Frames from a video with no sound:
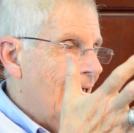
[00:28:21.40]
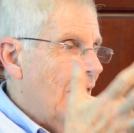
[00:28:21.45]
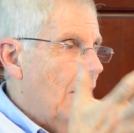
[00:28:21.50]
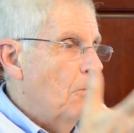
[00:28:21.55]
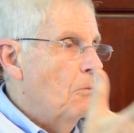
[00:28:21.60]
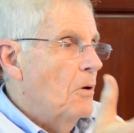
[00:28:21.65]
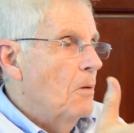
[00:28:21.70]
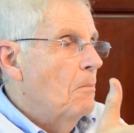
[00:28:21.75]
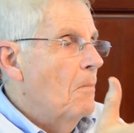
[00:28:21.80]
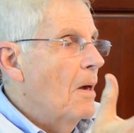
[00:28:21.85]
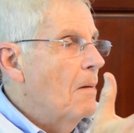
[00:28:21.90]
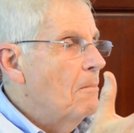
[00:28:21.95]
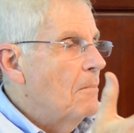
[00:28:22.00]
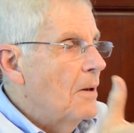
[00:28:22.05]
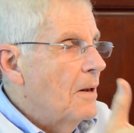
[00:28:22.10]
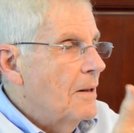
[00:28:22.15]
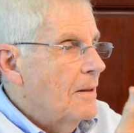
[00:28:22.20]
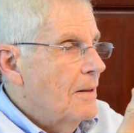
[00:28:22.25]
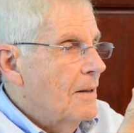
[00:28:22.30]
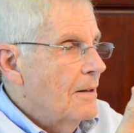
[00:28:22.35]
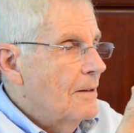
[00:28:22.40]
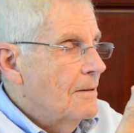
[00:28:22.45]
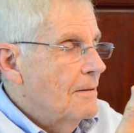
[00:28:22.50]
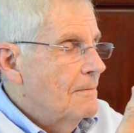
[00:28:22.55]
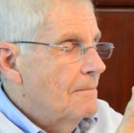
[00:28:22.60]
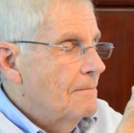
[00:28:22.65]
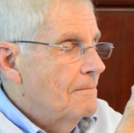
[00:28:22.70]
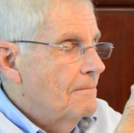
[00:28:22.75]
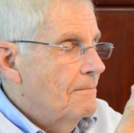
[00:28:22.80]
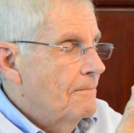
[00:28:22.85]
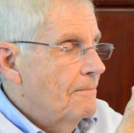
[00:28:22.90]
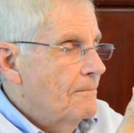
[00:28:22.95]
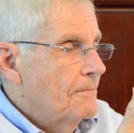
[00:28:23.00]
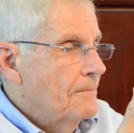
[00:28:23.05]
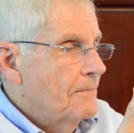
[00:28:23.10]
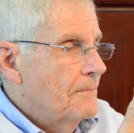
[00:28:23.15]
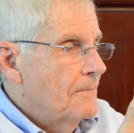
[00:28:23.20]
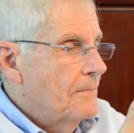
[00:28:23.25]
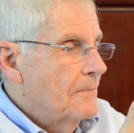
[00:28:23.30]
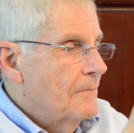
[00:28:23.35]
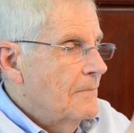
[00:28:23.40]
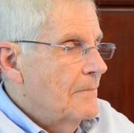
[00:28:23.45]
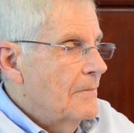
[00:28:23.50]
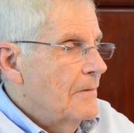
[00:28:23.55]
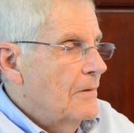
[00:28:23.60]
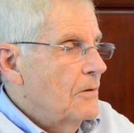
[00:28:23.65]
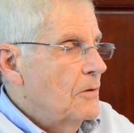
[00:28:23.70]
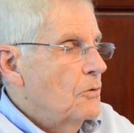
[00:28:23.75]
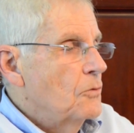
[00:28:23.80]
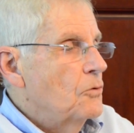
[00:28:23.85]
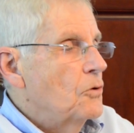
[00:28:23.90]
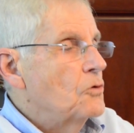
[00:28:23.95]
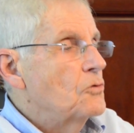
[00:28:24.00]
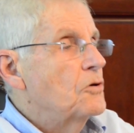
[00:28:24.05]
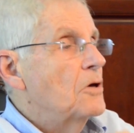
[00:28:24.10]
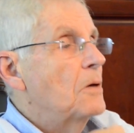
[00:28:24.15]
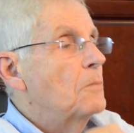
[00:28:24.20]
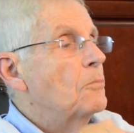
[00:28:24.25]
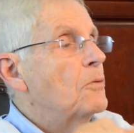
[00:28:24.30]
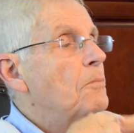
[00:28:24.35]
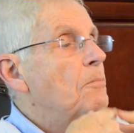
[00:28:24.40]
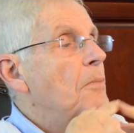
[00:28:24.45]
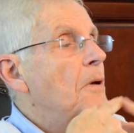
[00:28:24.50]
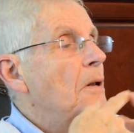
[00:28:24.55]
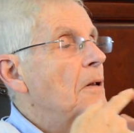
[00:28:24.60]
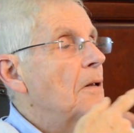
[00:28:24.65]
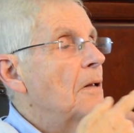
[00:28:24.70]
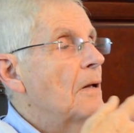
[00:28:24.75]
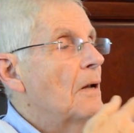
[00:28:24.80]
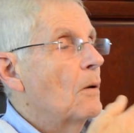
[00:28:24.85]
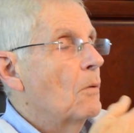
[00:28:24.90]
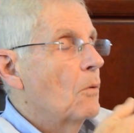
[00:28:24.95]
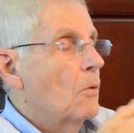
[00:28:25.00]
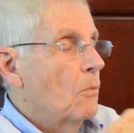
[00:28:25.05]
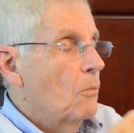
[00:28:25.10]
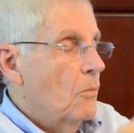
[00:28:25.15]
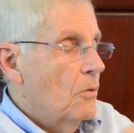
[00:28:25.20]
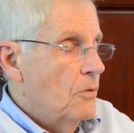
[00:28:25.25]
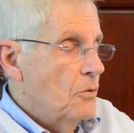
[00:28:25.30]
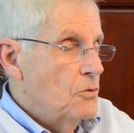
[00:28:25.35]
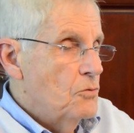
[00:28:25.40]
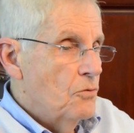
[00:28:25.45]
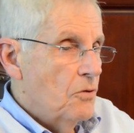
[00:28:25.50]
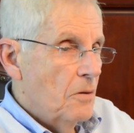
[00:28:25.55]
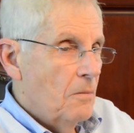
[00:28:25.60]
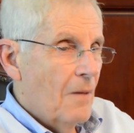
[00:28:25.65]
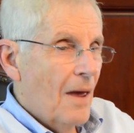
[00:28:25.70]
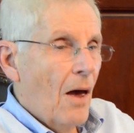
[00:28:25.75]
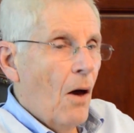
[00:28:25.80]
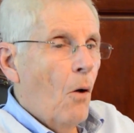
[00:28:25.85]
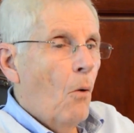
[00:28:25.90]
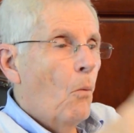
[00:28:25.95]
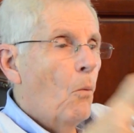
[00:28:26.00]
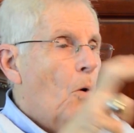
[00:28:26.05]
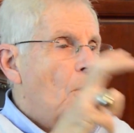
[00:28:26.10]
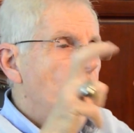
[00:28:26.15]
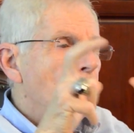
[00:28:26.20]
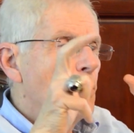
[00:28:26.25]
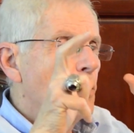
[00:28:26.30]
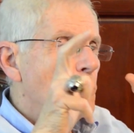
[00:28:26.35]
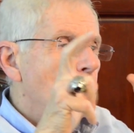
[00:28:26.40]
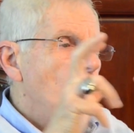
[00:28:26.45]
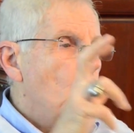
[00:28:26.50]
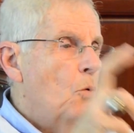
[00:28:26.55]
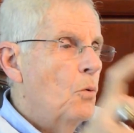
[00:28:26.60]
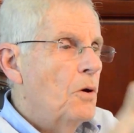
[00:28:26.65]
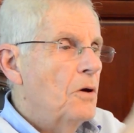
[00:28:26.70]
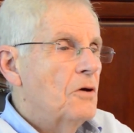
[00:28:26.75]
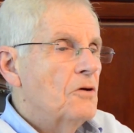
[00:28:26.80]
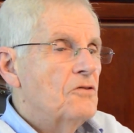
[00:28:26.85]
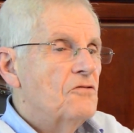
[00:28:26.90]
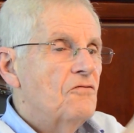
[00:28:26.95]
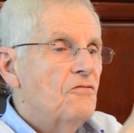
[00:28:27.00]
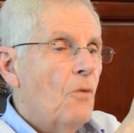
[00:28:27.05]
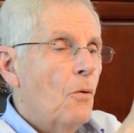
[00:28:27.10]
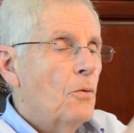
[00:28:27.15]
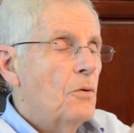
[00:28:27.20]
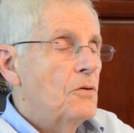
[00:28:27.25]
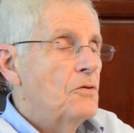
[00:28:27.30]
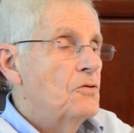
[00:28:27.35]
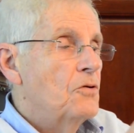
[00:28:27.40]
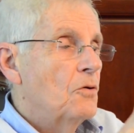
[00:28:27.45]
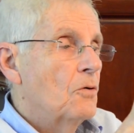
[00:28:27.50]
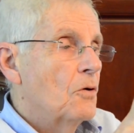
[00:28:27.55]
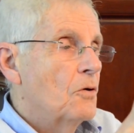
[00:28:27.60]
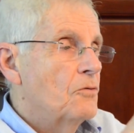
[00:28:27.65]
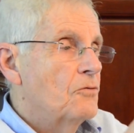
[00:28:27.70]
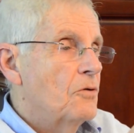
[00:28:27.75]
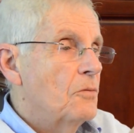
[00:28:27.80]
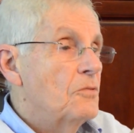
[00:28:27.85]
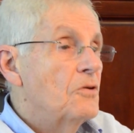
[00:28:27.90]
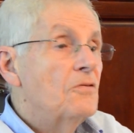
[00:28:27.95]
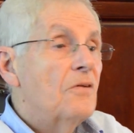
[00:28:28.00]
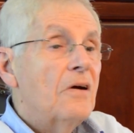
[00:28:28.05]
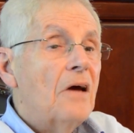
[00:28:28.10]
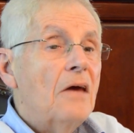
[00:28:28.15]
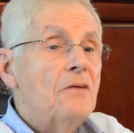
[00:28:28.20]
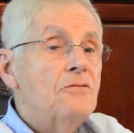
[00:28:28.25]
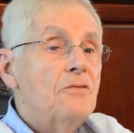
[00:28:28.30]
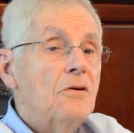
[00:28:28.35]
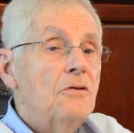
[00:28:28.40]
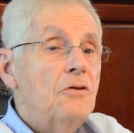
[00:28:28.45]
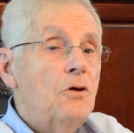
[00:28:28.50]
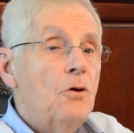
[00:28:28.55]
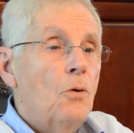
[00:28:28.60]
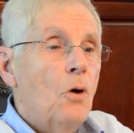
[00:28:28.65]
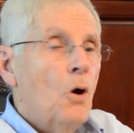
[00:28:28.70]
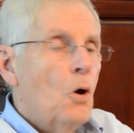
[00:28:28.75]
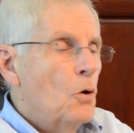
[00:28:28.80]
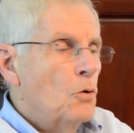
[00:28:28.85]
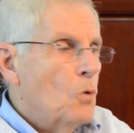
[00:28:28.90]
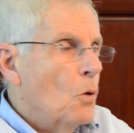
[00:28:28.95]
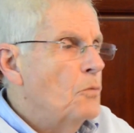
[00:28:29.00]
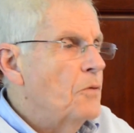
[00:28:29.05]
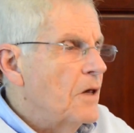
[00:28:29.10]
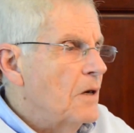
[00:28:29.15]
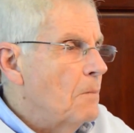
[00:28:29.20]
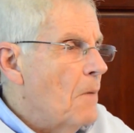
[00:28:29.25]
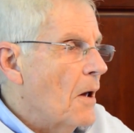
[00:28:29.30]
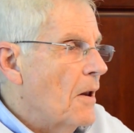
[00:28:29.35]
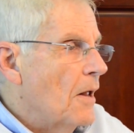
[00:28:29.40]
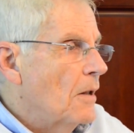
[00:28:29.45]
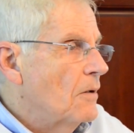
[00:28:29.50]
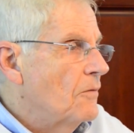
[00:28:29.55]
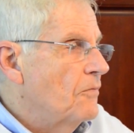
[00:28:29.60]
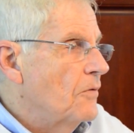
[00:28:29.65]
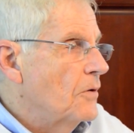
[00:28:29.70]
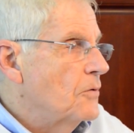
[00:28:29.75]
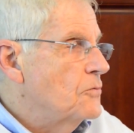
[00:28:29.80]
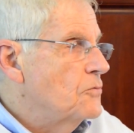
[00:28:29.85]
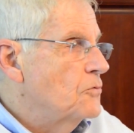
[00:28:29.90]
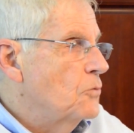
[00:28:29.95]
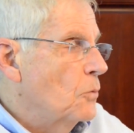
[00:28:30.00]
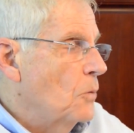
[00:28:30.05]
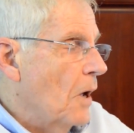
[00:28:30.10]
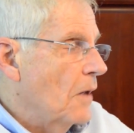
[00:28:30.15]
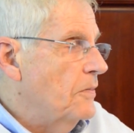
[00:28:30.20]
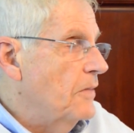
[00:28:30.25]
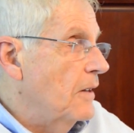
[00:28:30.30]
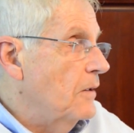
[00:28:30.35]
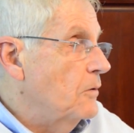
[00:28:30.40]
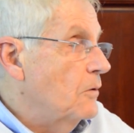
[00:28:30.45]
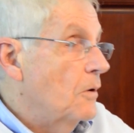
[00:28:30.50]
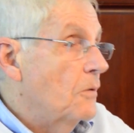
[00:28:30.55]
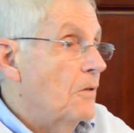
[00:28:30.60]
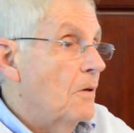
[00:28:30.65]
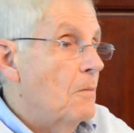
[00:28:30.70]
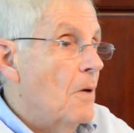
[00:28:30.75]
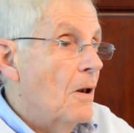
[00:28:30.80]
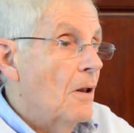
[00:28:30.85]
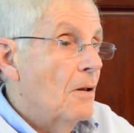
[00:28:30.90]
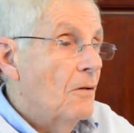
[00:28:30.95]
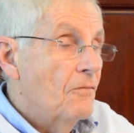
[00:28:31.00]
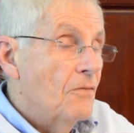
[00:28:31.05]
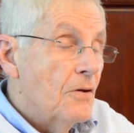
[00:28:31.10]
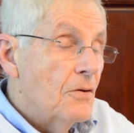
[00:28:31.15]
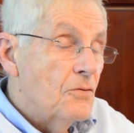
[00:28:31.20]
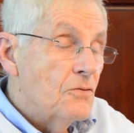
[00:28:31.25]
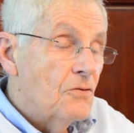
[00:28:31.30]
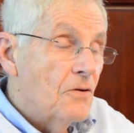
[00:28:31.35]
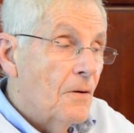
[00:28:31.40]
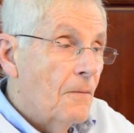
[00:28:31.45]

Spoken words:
you remembered it. Just keep repeating it with the dream. What you're doing is focusing on a dream. Just like I said to you, don't think about elephants. Do not think about elephants.